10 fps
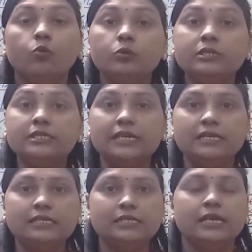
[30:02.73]
own
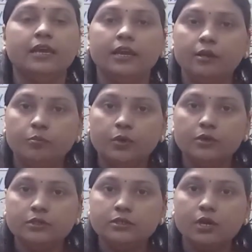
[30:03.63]
cells, it
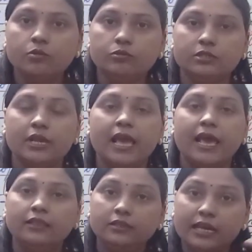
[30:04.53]
bursts out
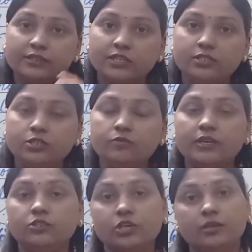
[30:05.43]
and the digestive
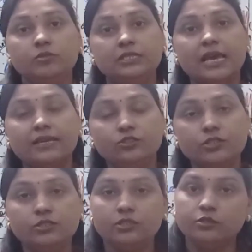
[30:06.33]
enzymes
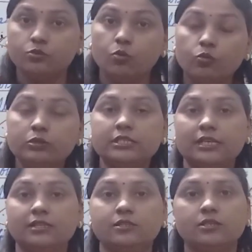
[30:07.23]
digest its own
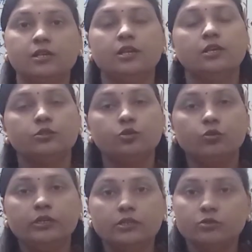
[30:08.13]
cells.
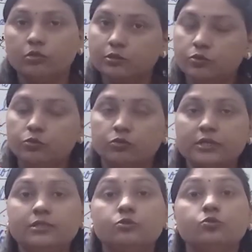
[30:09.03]
So it is also known
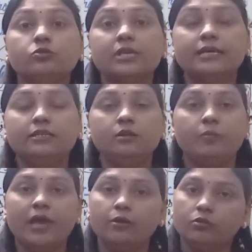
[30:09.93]
as suicidal
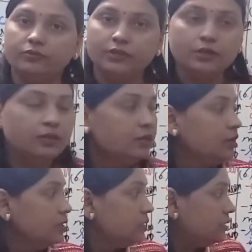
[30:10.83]
bag of the
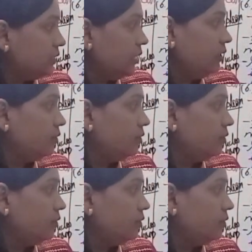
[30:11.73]
cell.